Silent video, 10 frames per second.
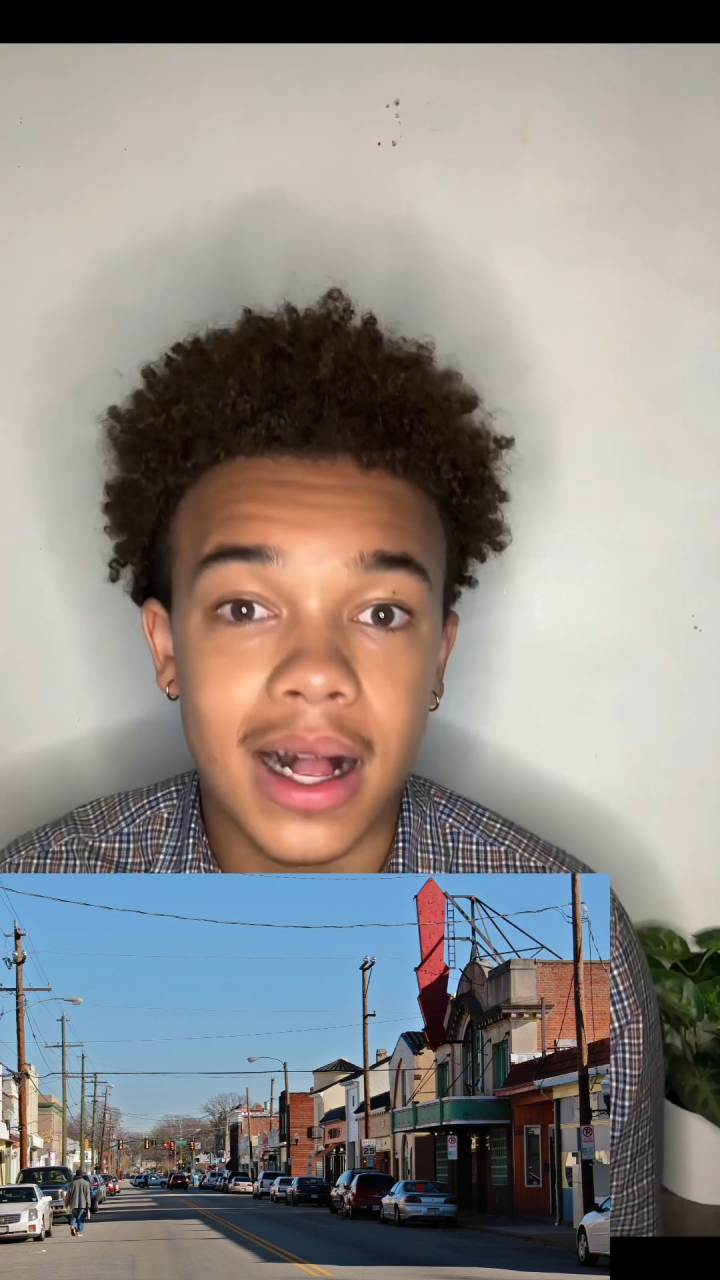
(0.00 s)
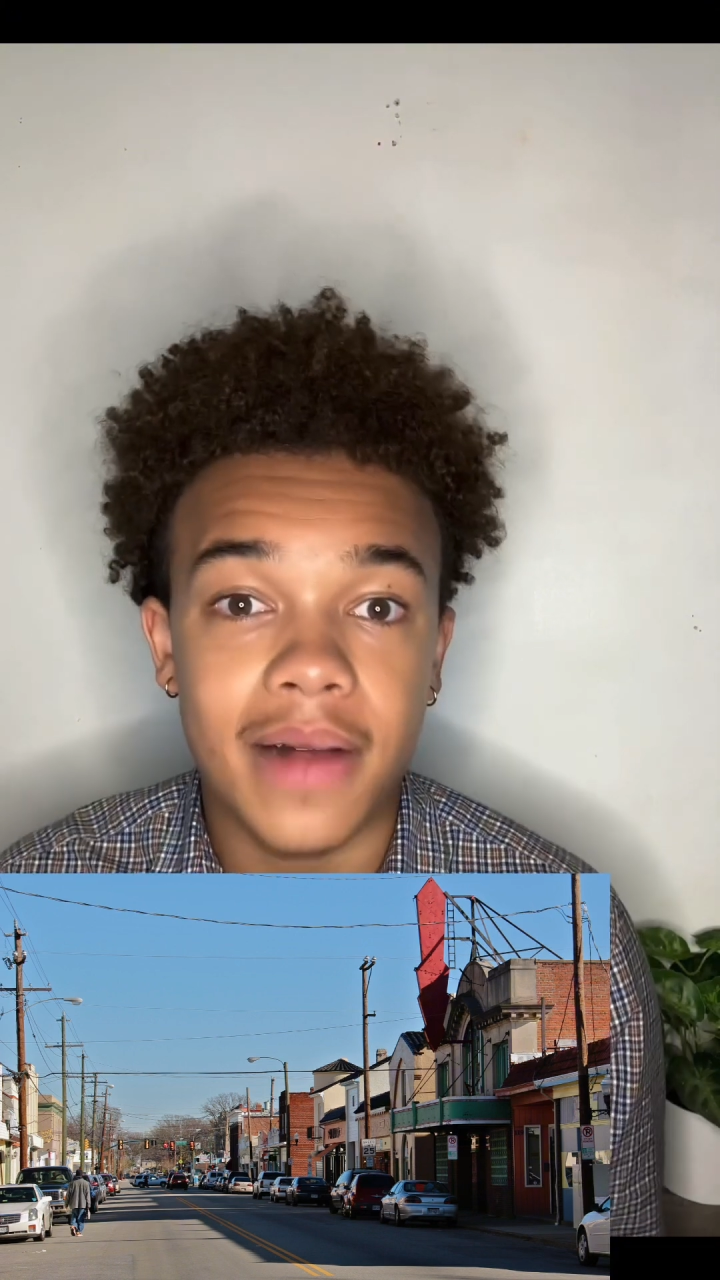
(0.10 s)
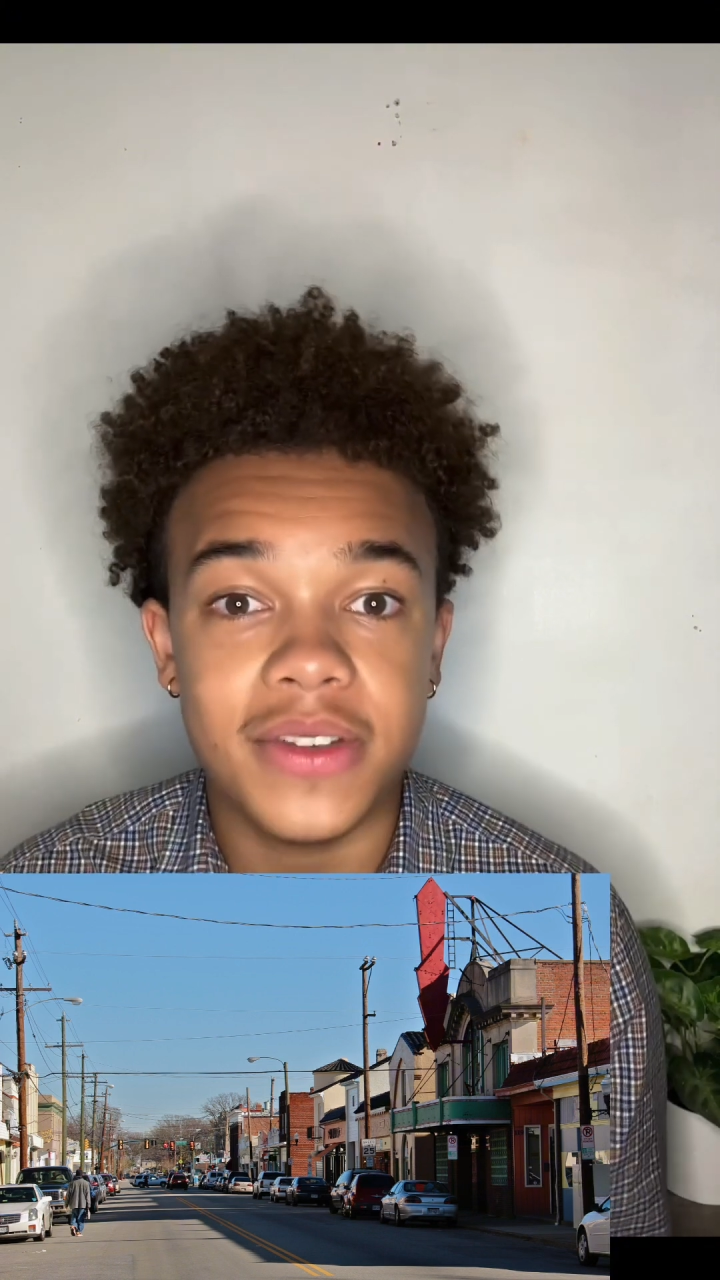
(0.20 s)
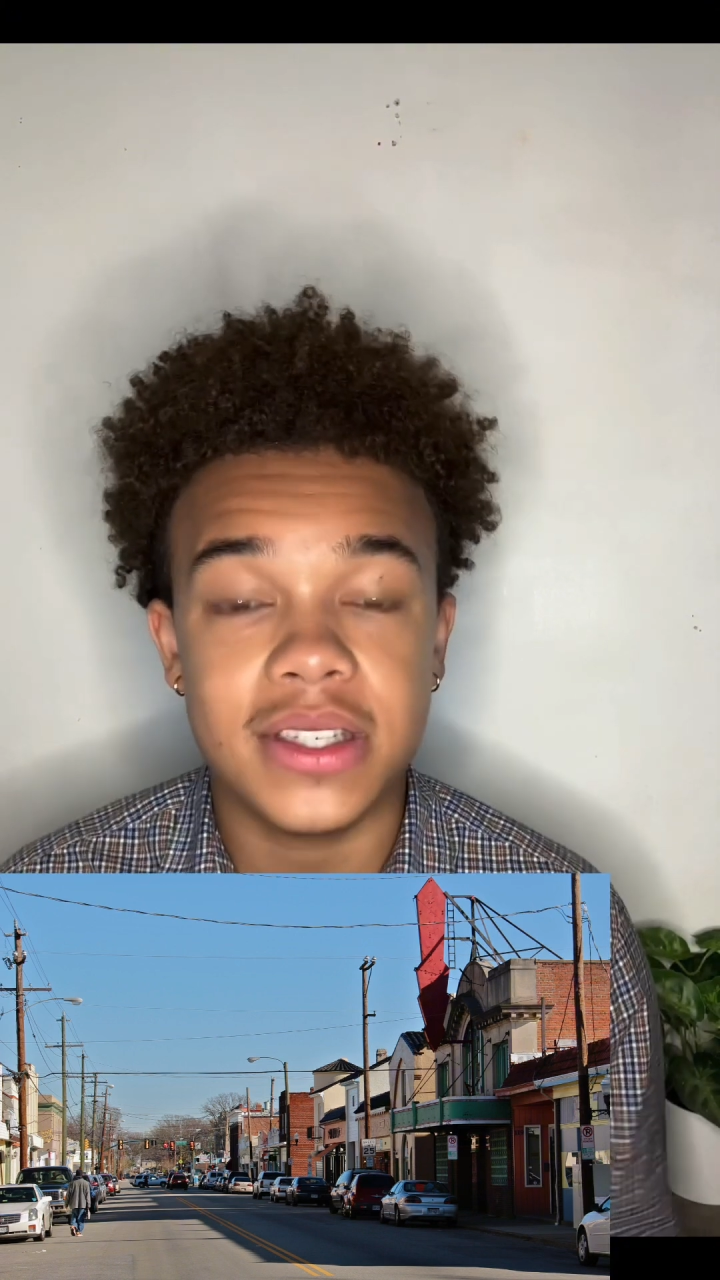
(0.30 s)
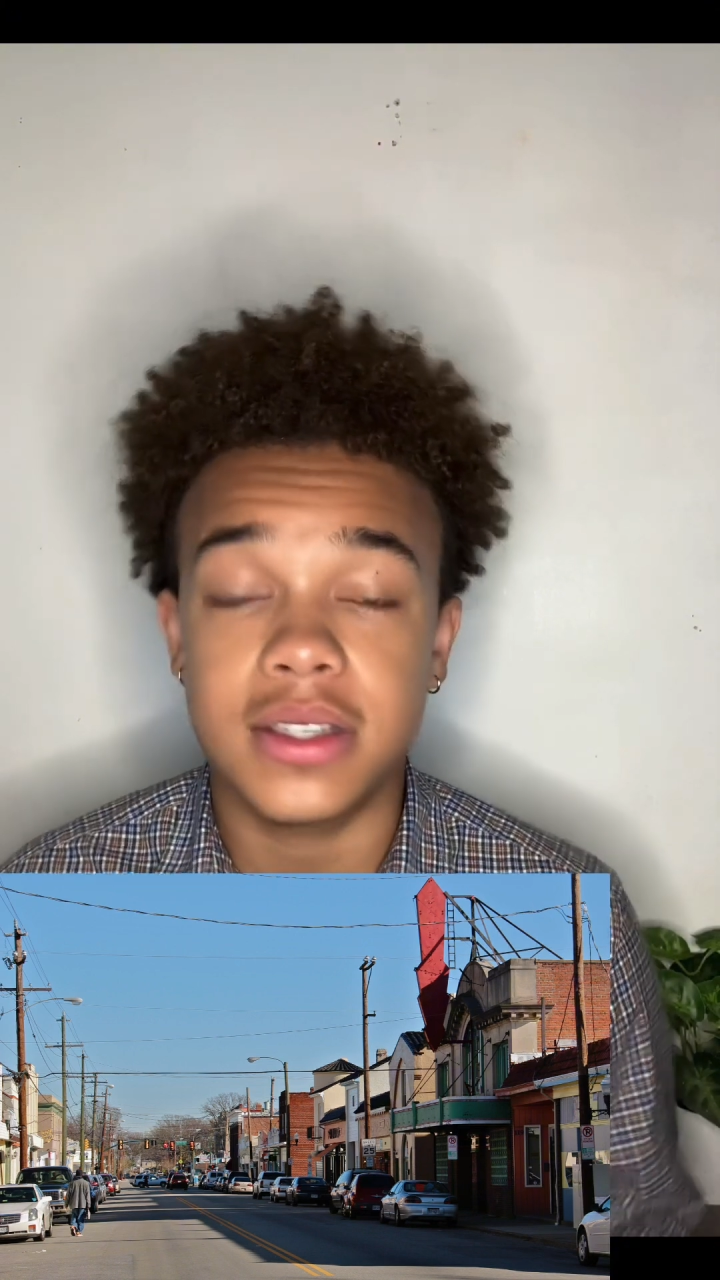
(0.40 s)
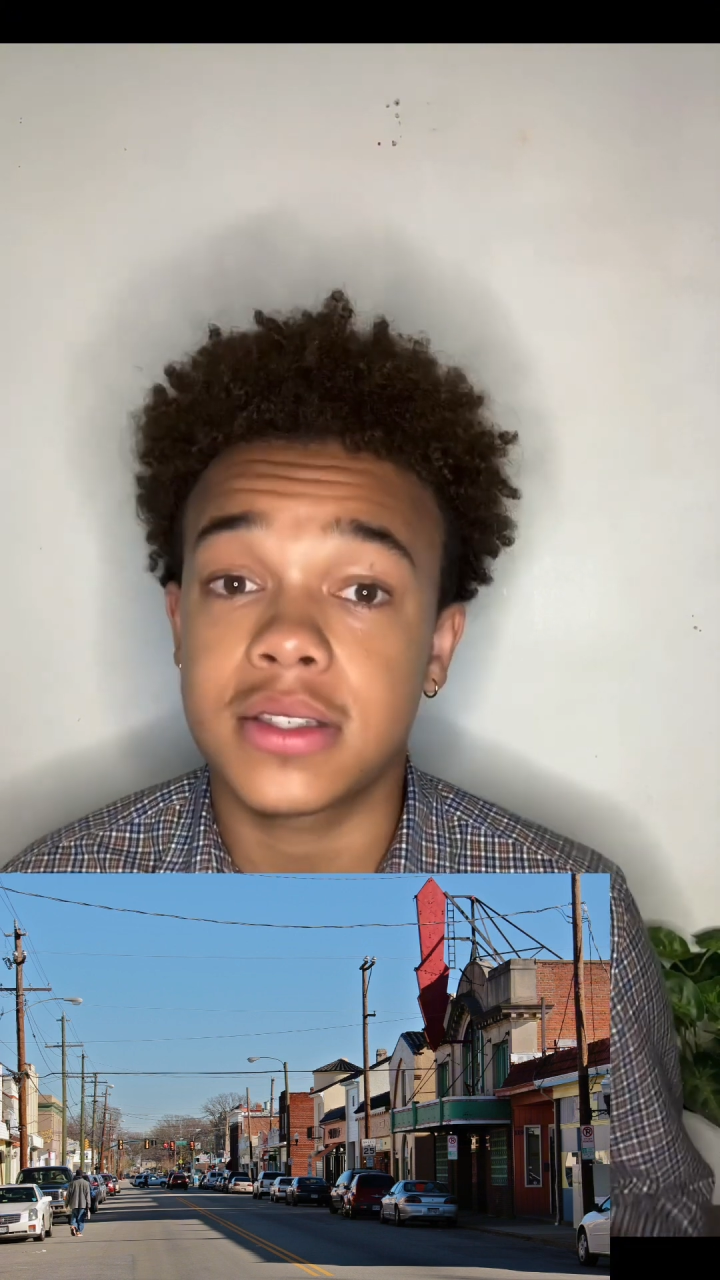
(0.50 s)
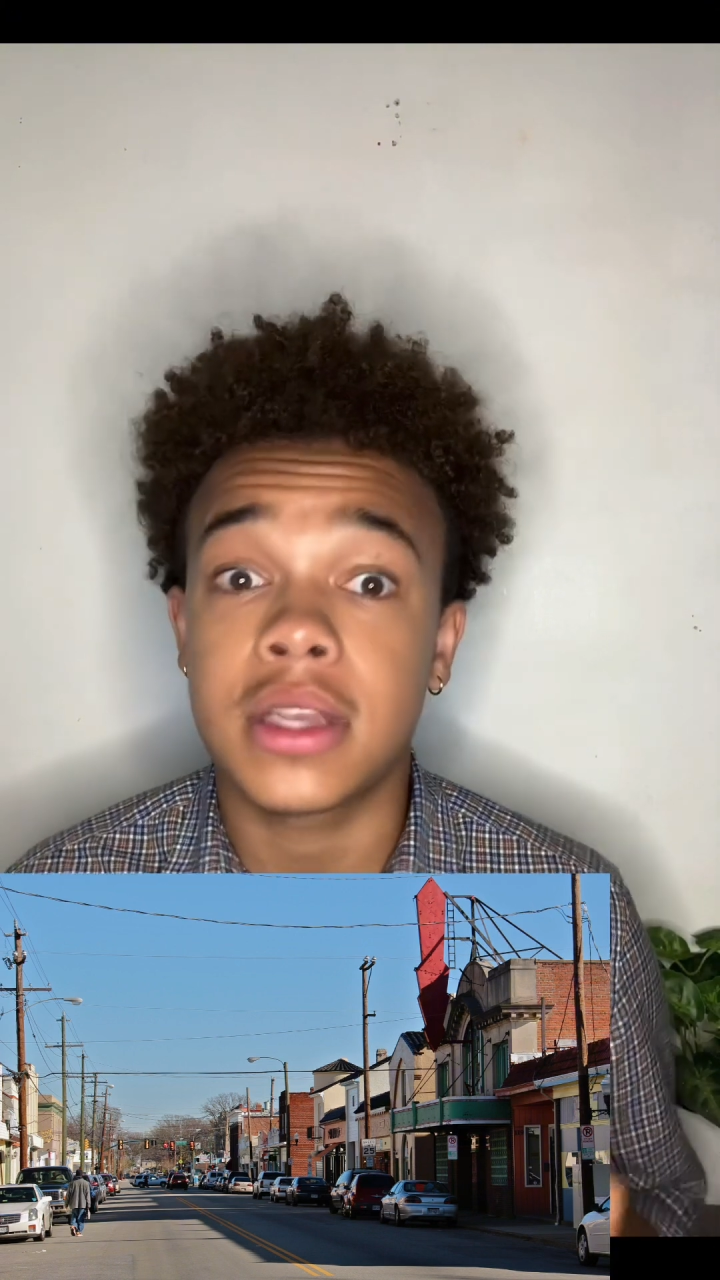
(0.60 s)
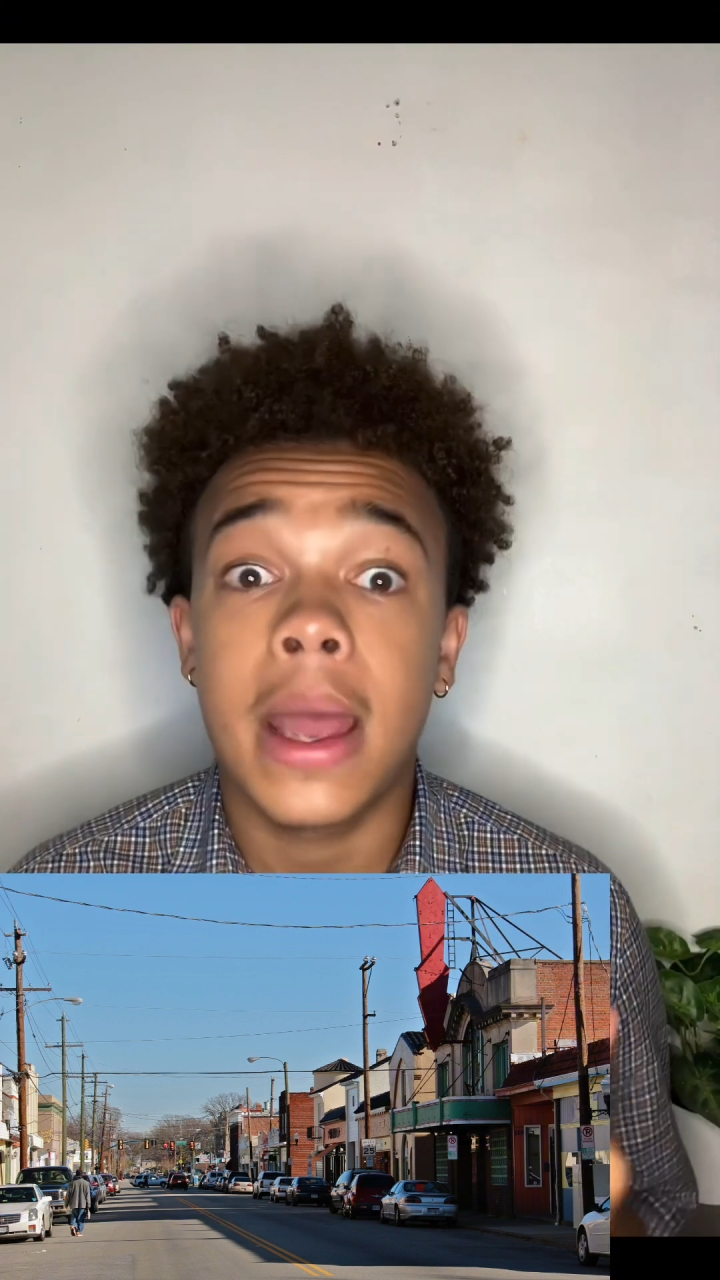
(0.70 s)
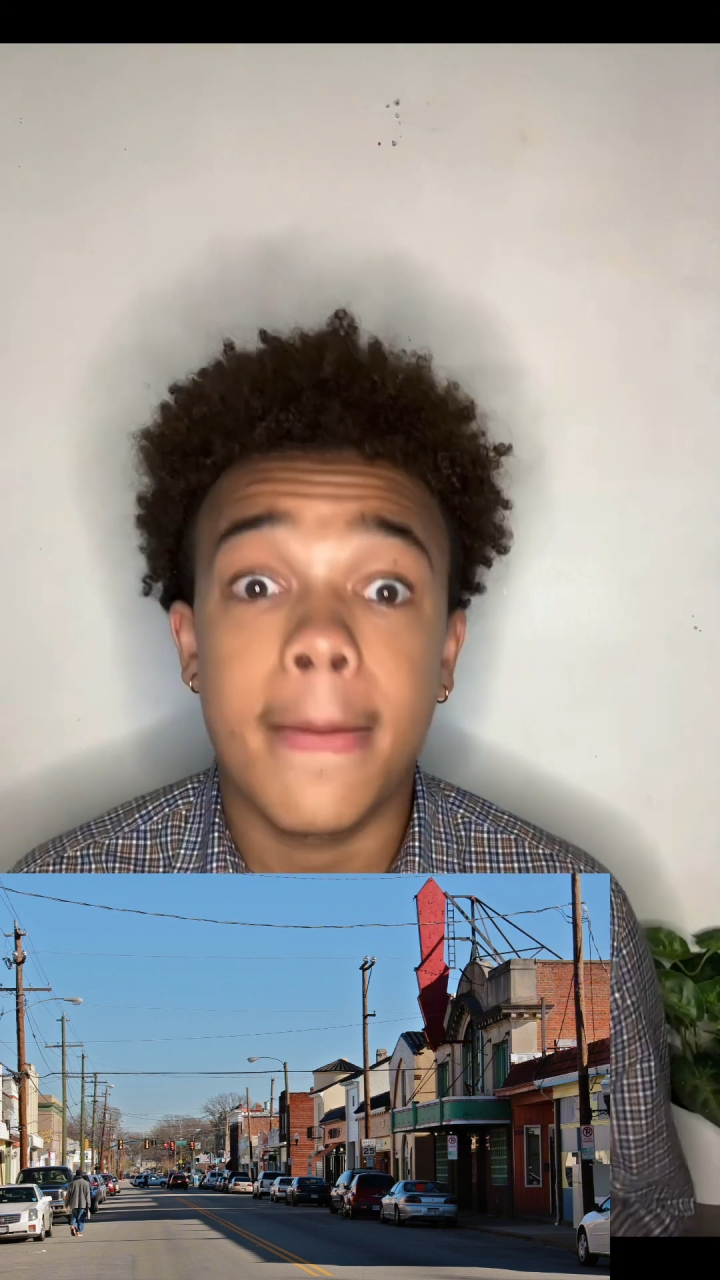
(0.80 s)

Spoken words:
offices,